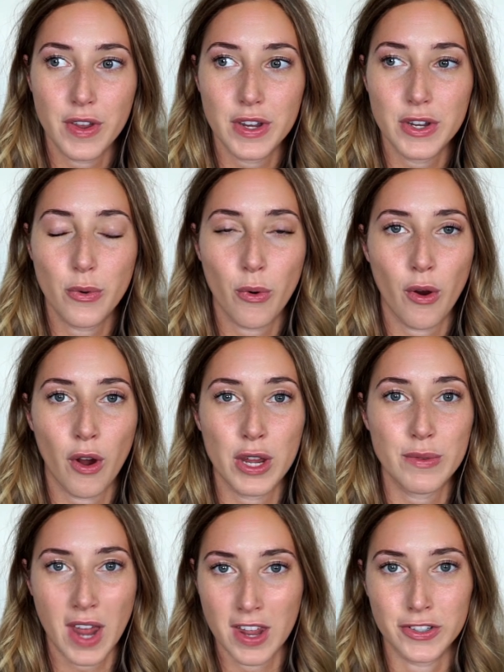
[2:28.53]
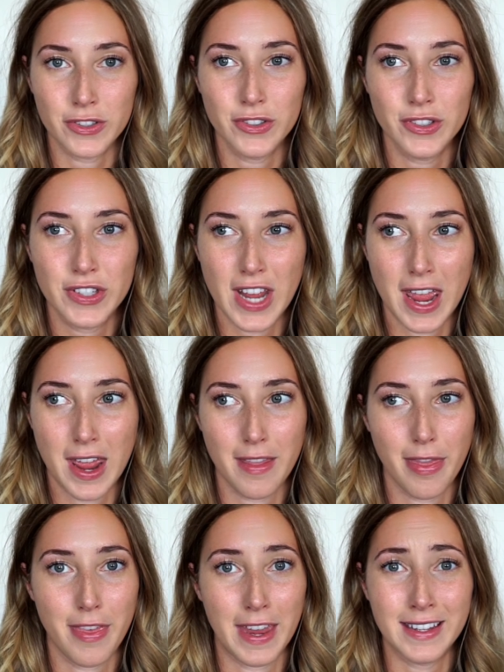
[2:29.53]
your utensils
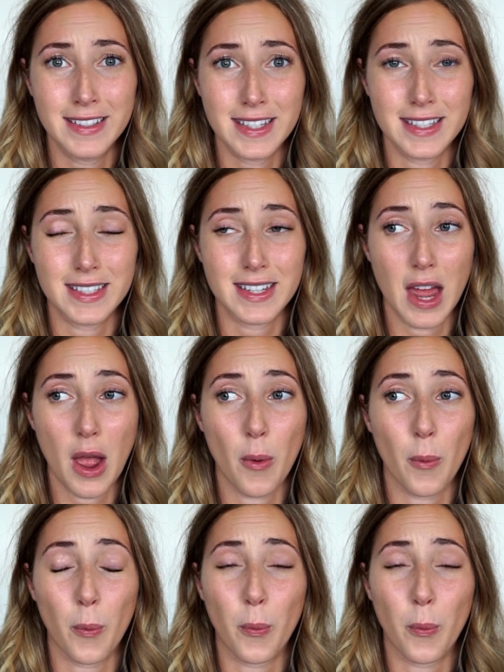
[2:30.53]
and things is a